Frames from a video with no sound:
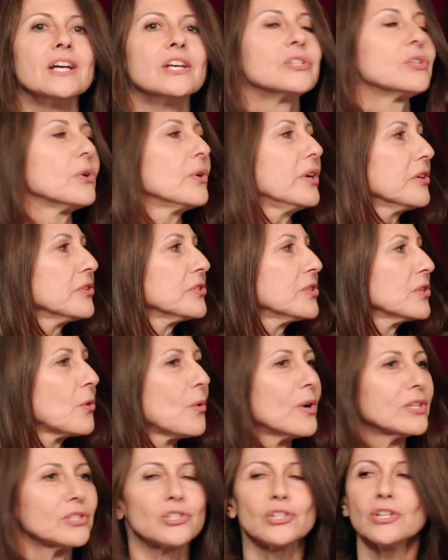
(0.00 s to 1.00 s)
So here's the
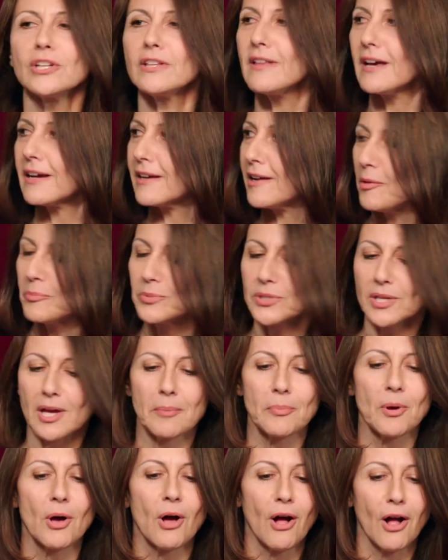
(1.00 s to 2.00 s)
question that comes
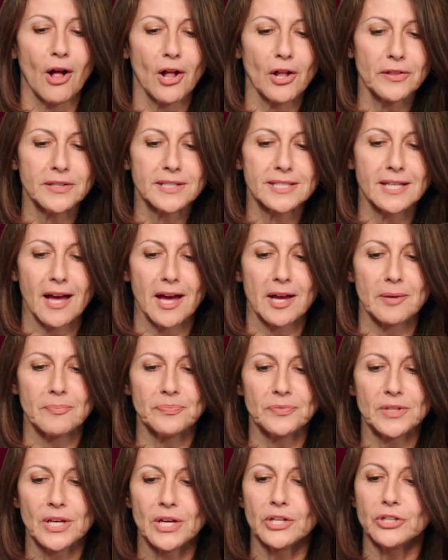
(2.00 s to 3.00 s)
up all the time.
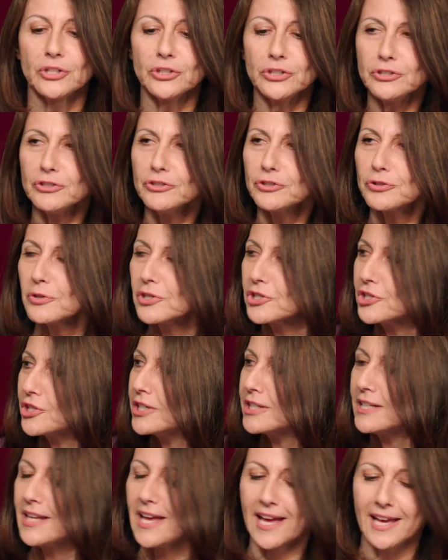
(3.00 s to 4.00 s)
Good
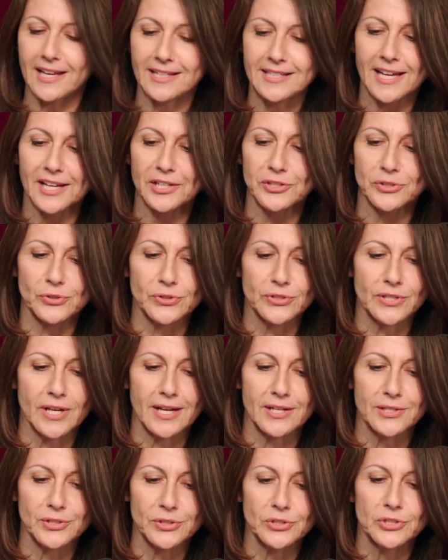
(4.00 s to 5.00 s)
nutrition and
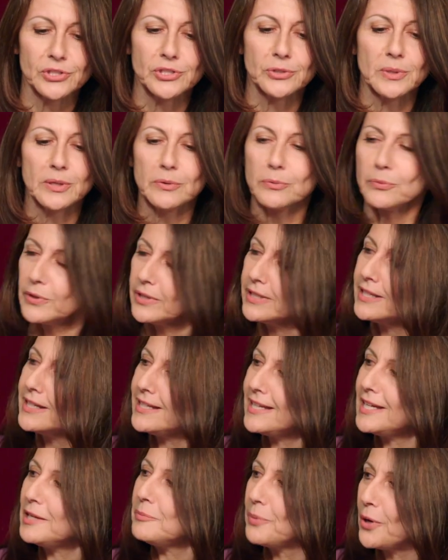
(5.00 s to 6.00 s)
exercise. Do we really
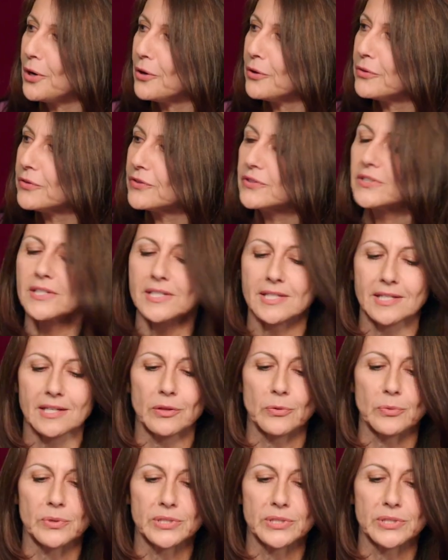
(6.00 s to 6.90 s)
need both to see the